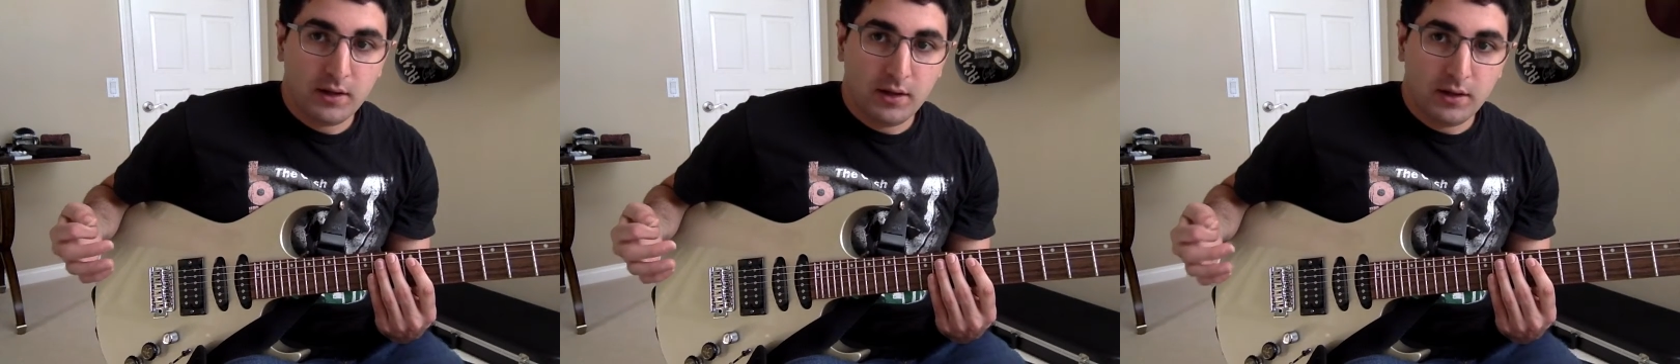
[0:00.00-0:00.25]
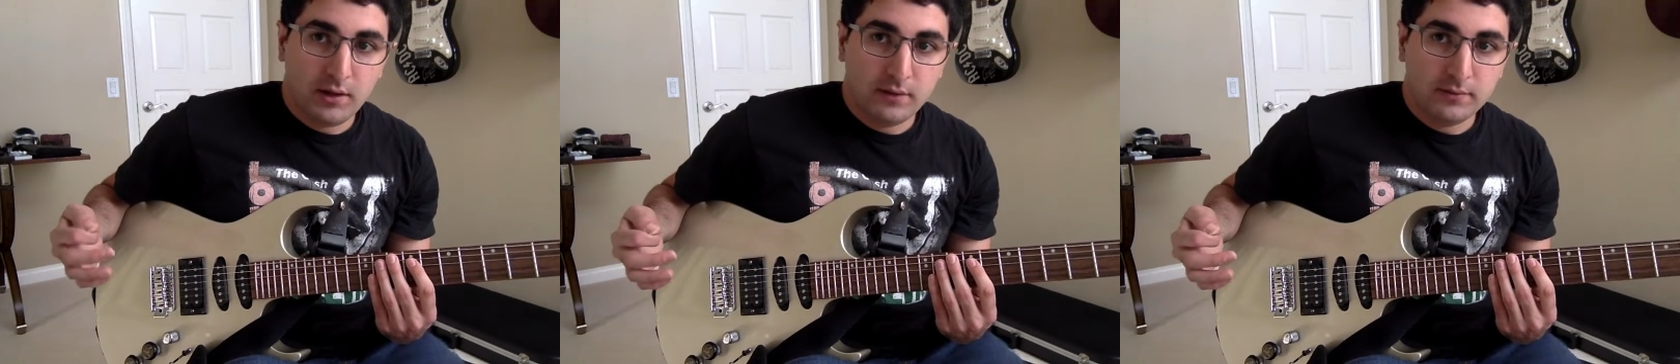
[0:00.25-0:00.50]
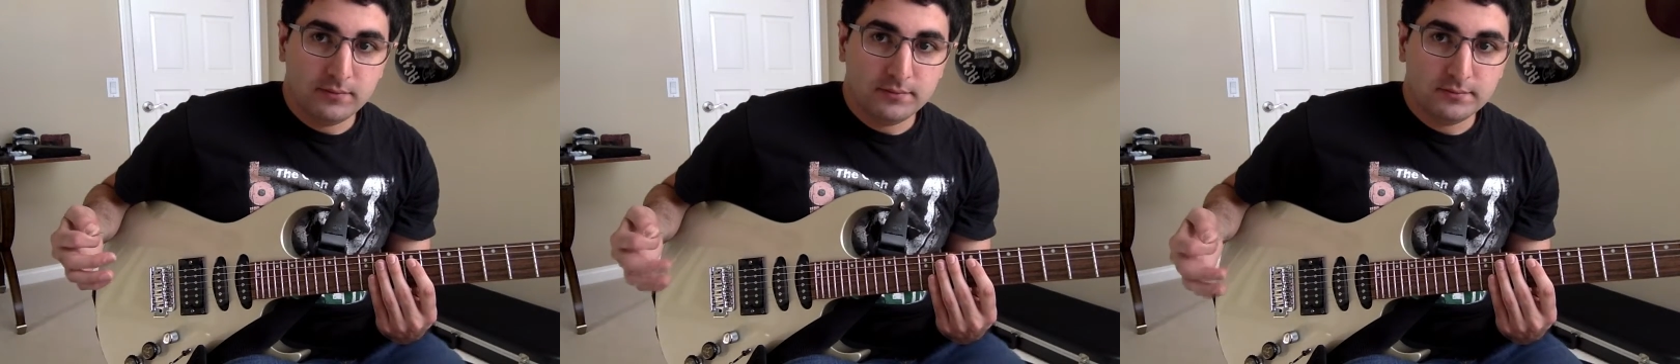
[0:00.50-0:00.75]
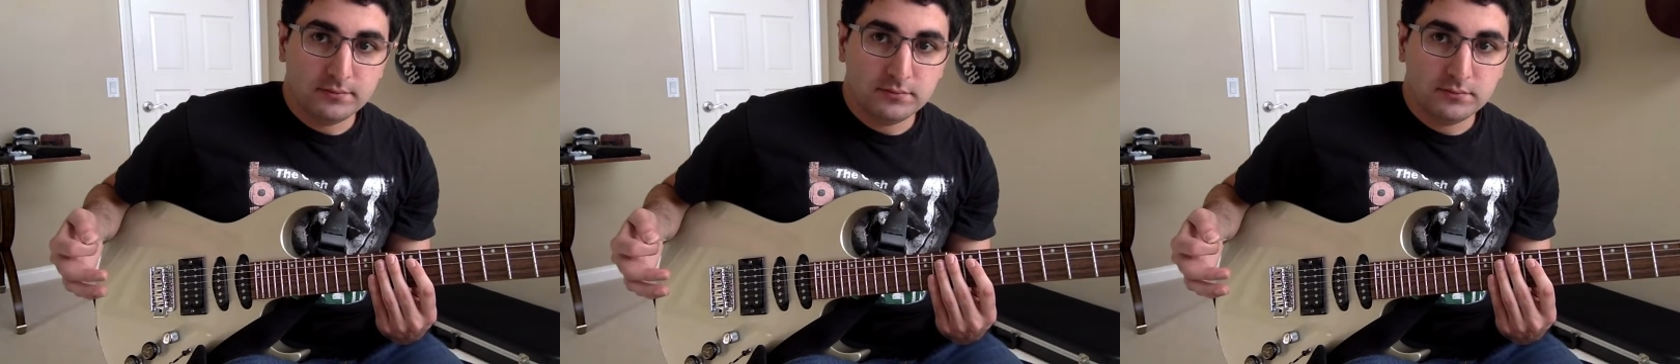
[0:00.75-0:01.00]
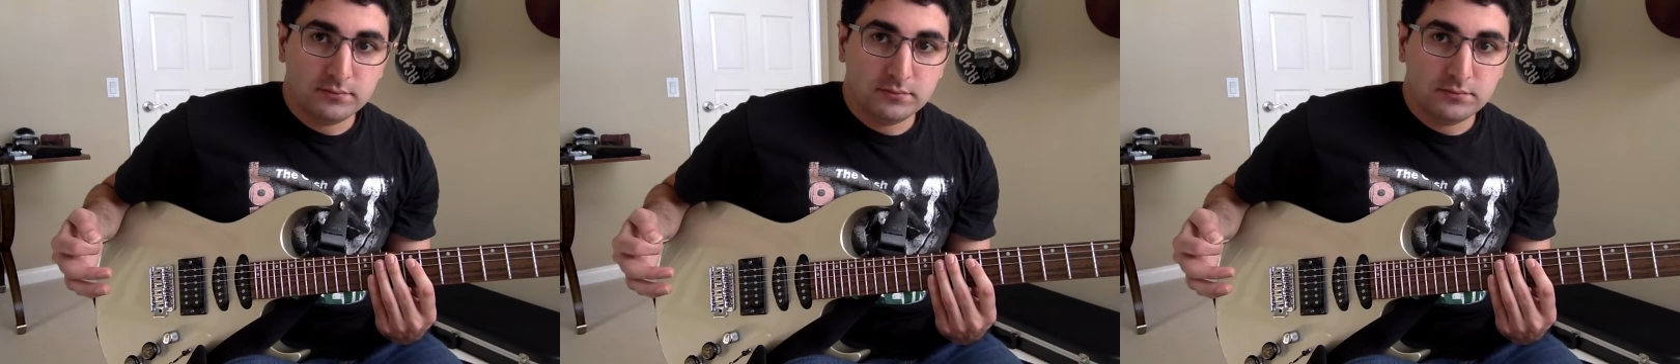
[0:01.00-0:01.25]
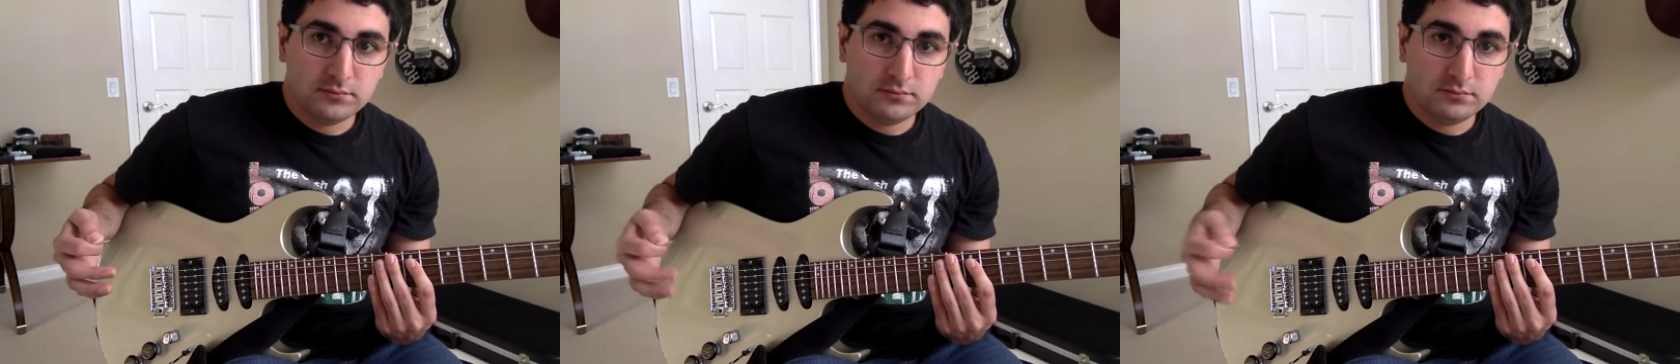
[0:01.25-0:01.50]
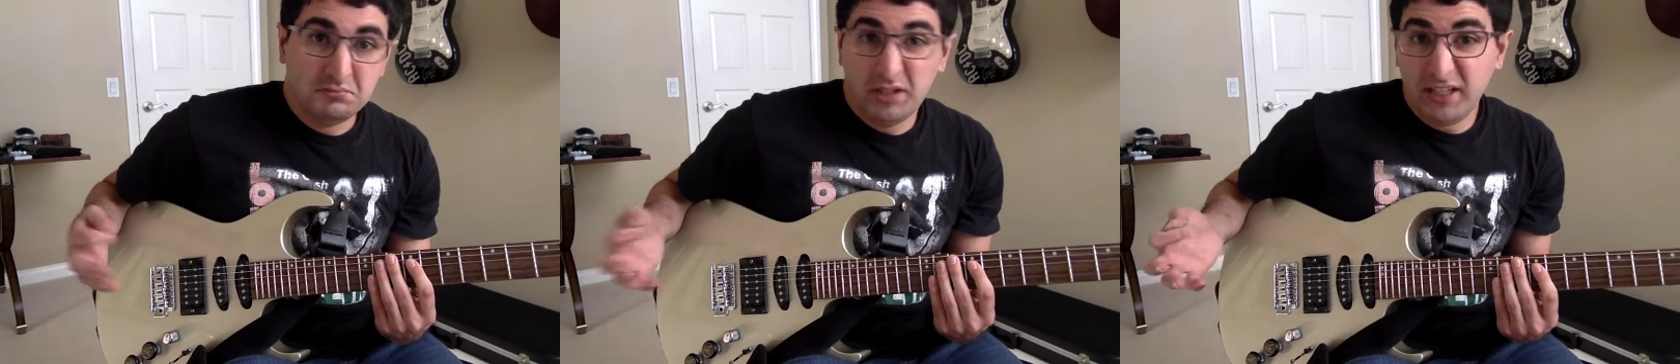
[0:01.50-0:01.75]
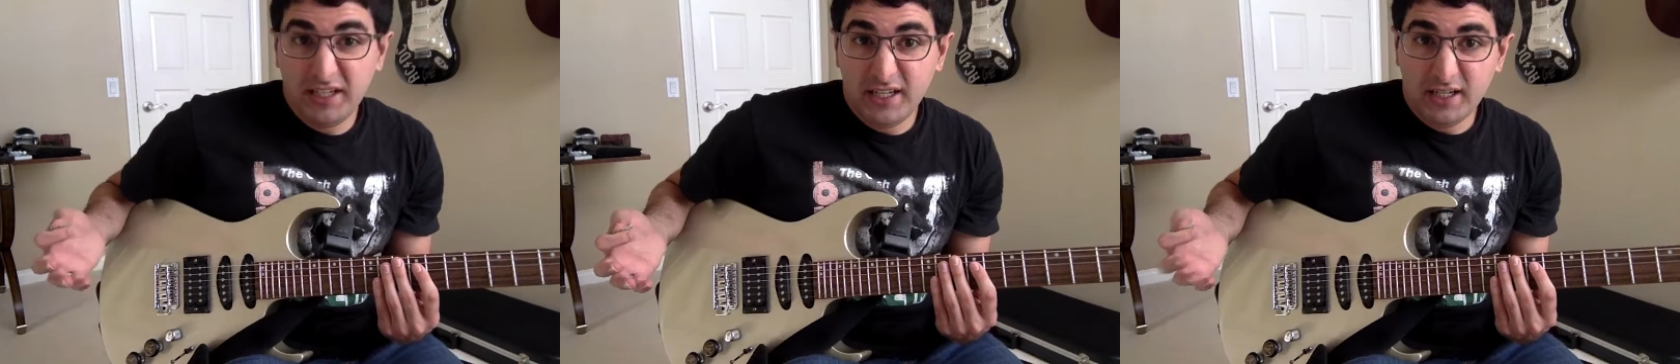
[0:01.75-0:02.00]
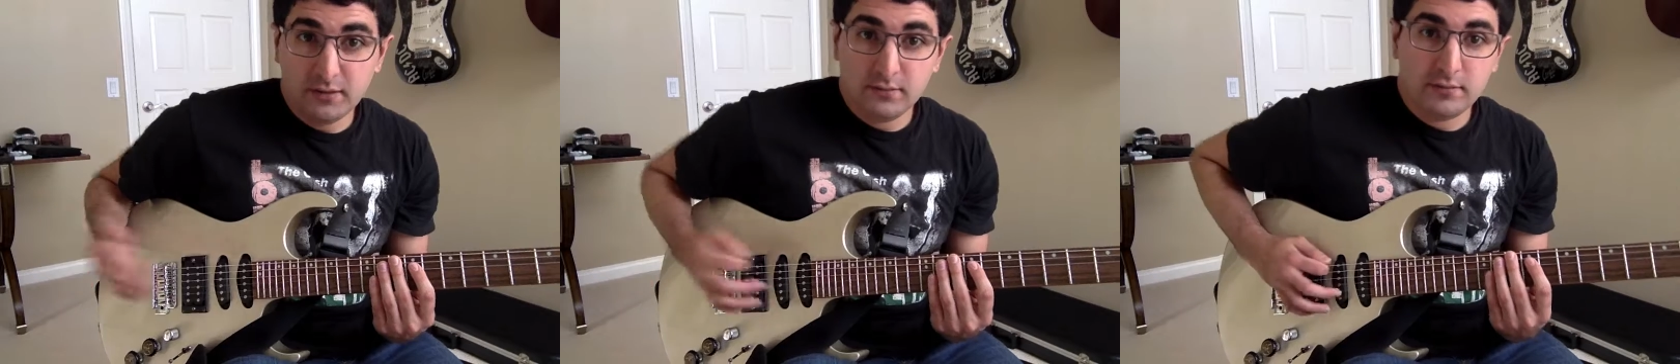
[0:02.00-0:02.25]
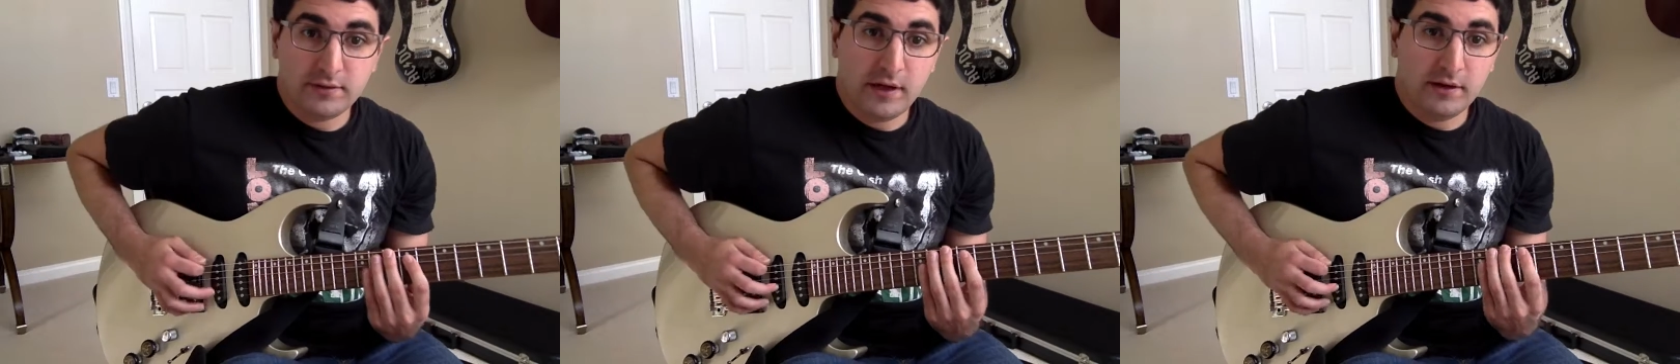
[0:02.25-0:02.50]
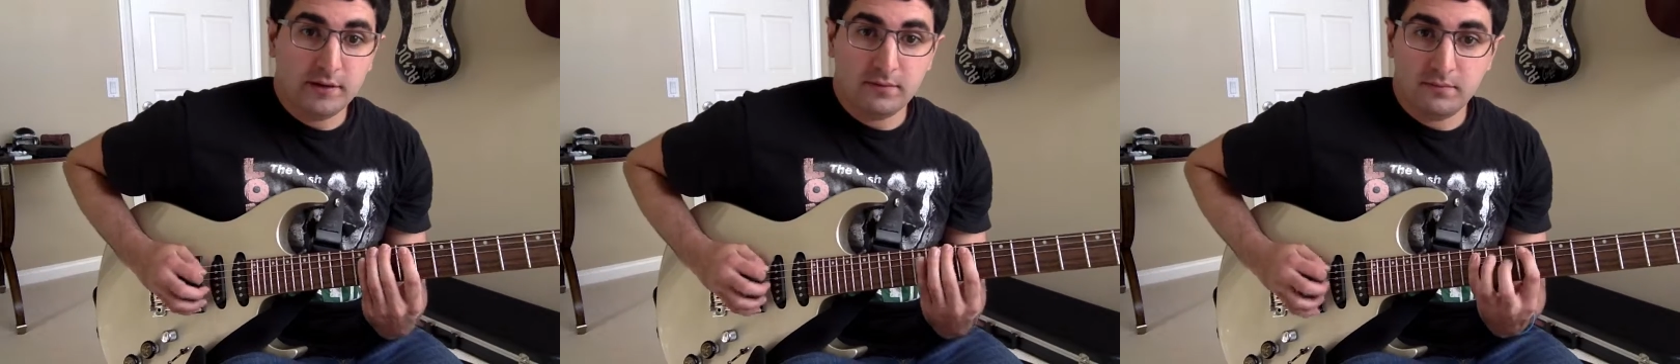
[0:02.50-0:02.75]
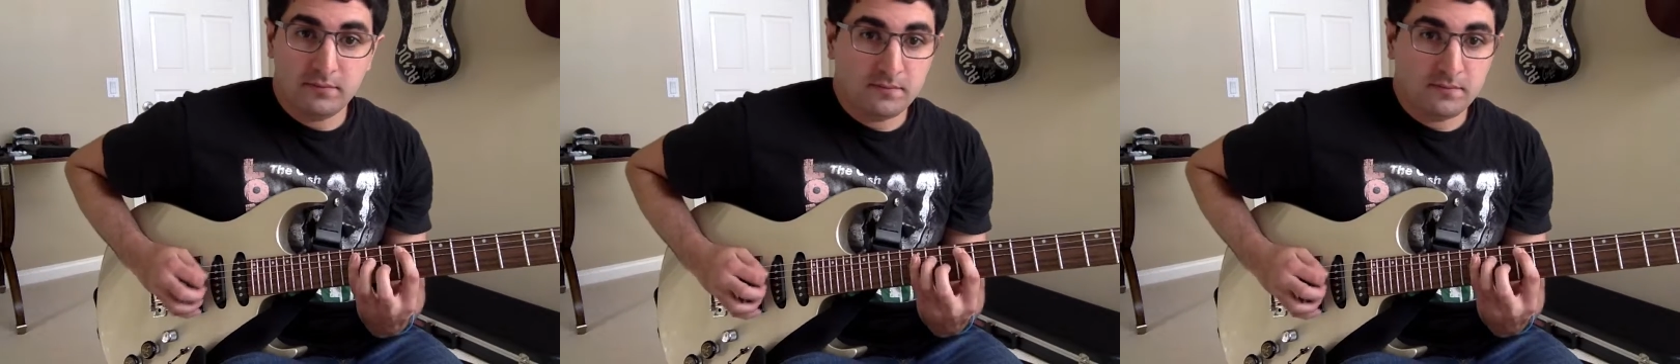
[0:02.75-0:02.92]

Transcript: the Lydian sounding.